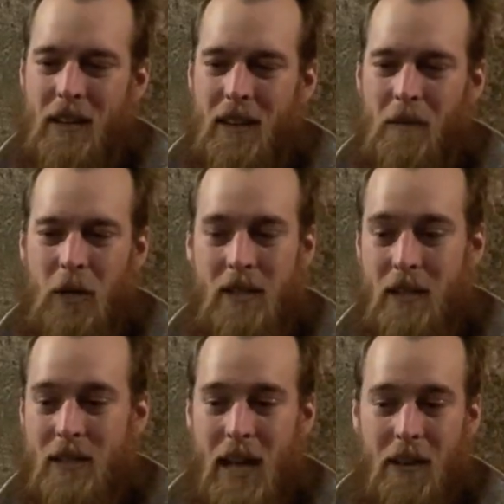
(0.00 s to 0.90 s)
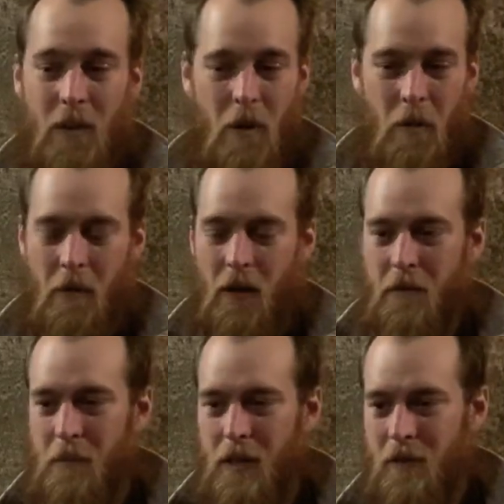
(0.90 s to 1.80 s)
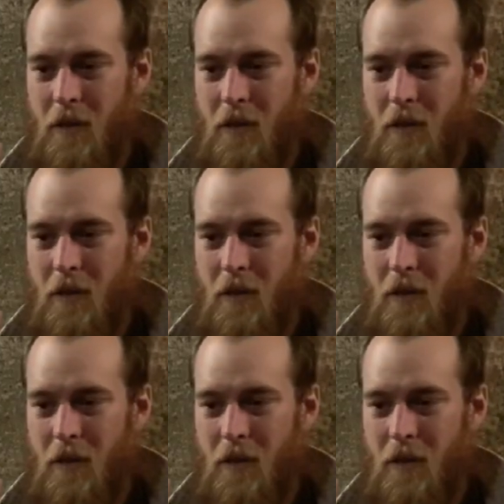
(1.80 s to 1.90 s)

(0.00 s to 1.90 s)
And which is exactly what we want from this.